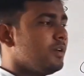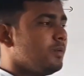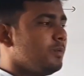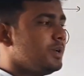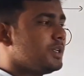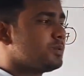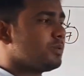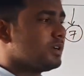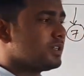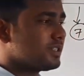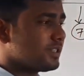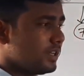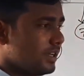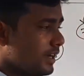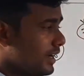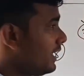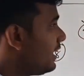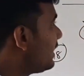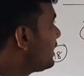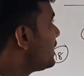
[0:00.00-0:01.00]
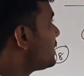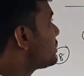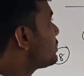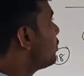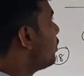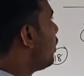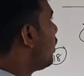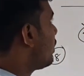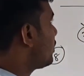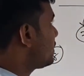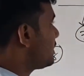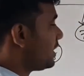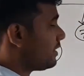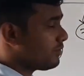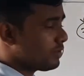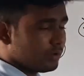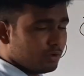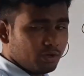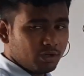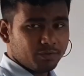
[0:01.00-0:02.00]
which was related to
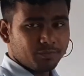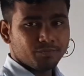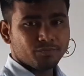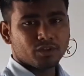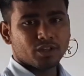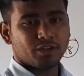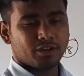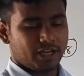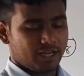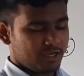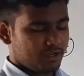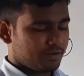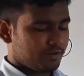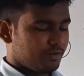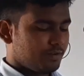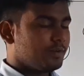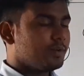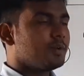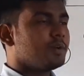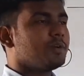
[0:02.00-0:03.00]
octave rule, right?